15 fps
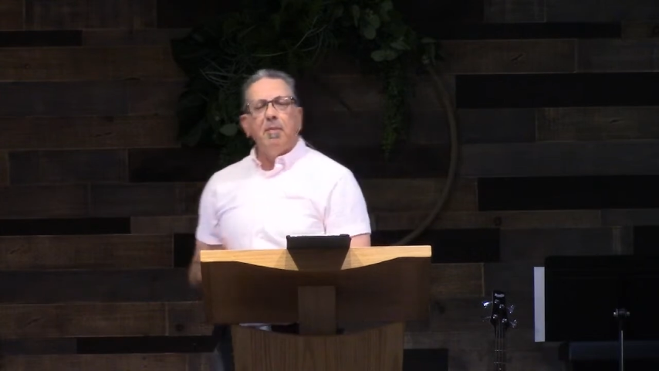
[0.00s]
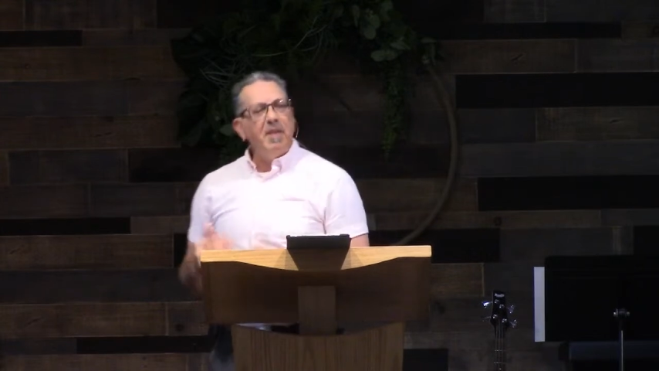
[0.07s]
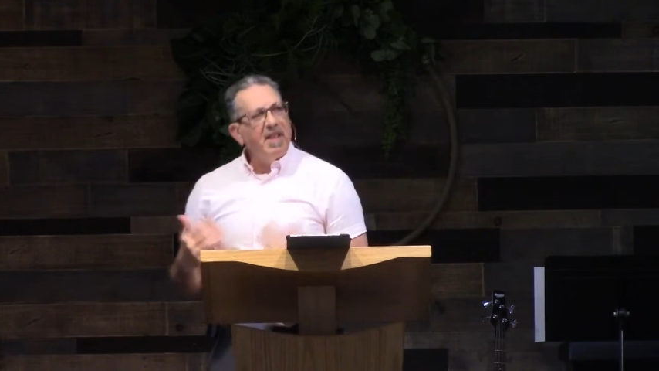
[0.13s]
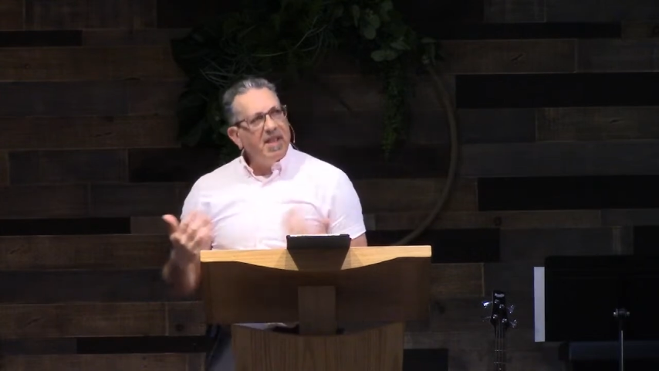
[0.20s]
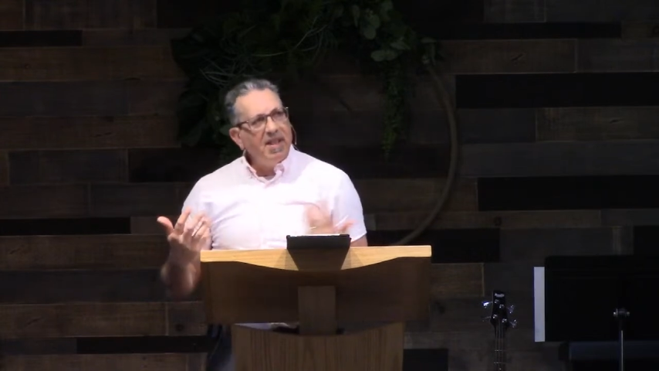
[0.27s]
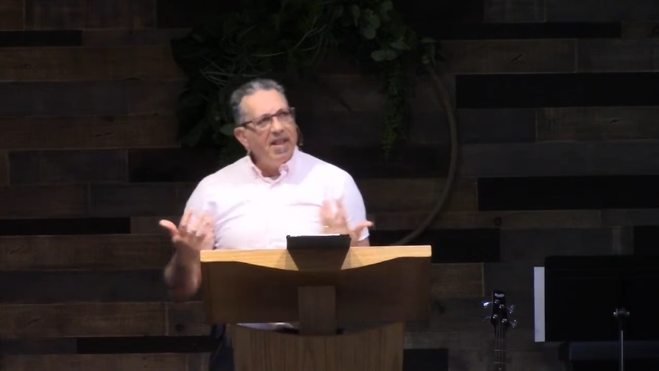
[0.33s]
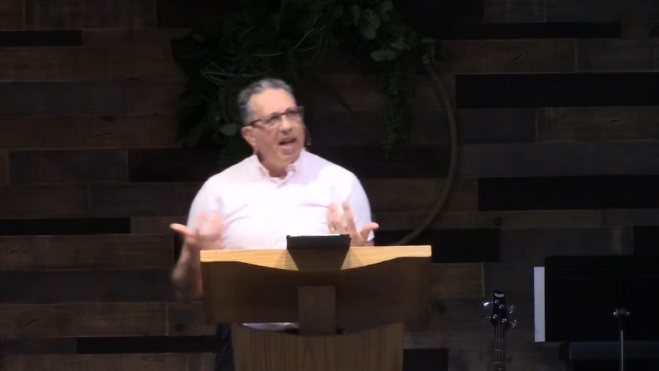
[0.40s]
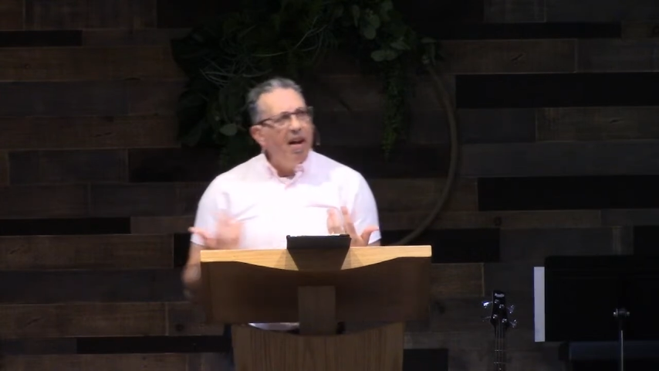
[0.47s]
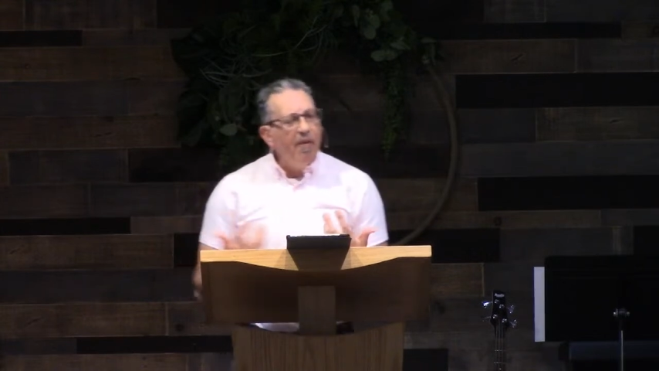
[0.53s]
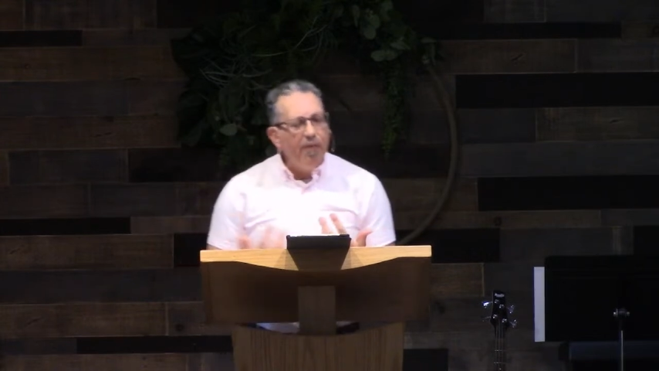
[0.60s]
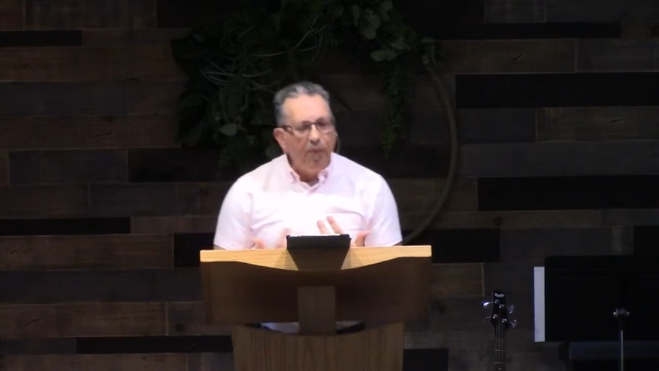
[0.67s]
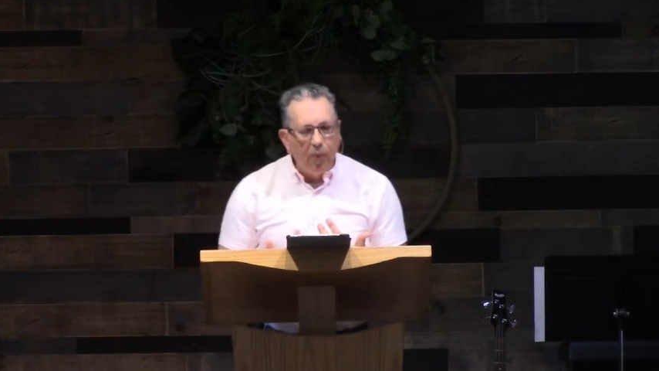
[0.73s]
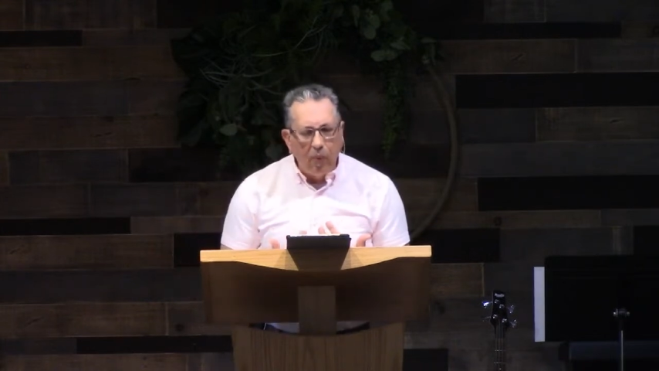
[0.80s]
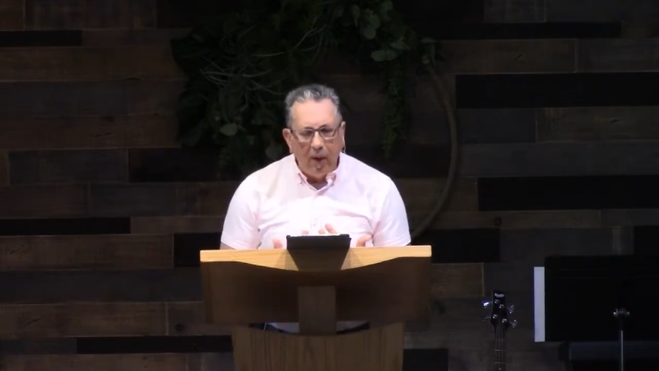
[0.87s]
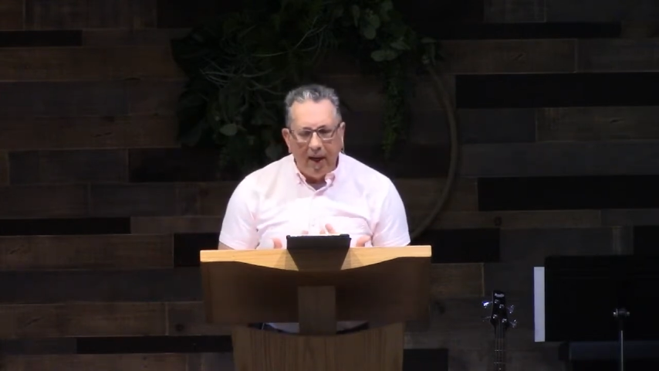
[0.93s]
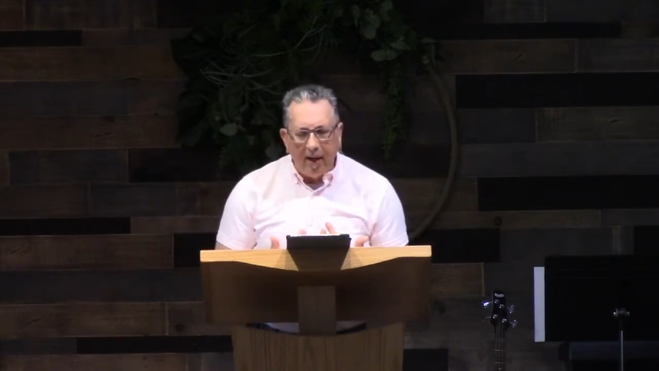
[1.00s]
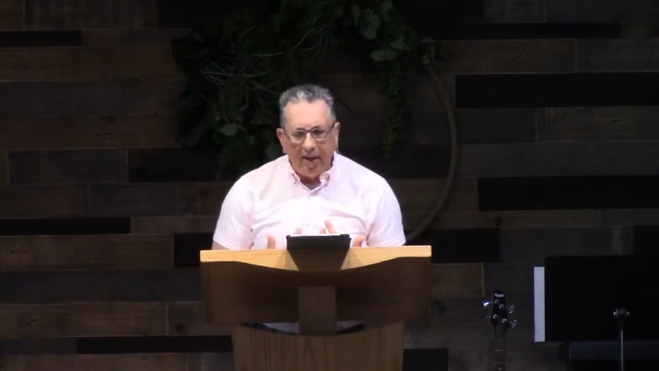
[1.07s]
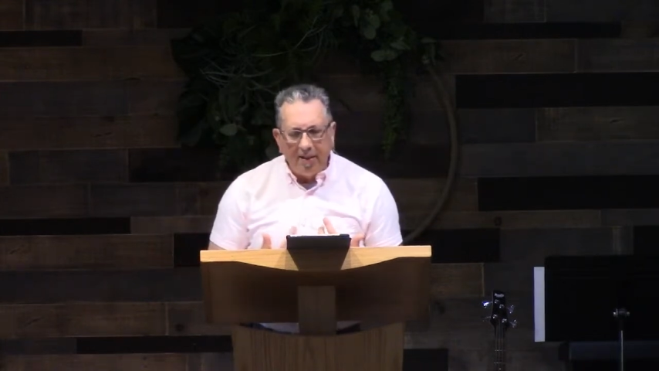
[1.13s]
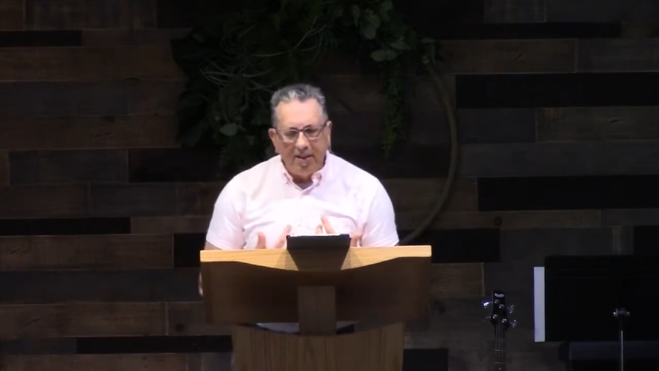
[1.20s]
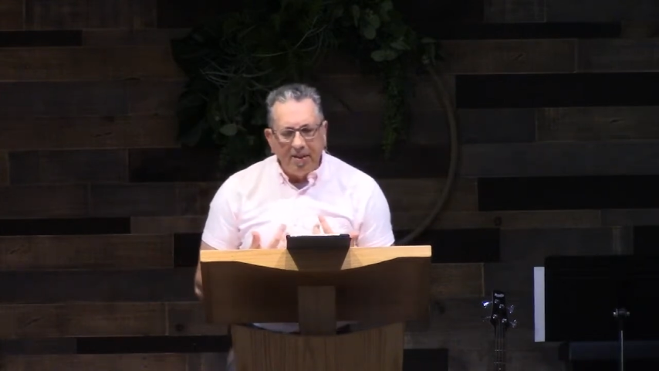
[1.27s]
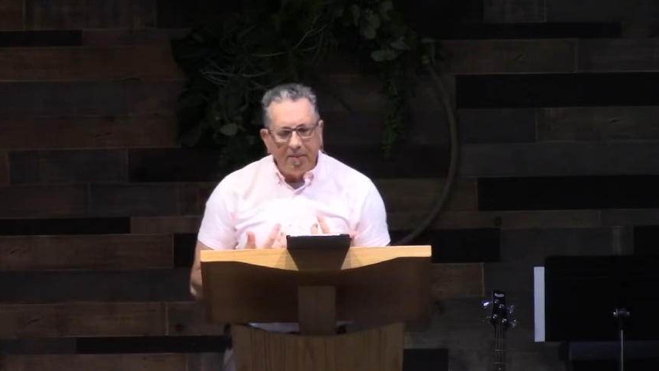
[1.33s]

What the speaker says: To be self-aware,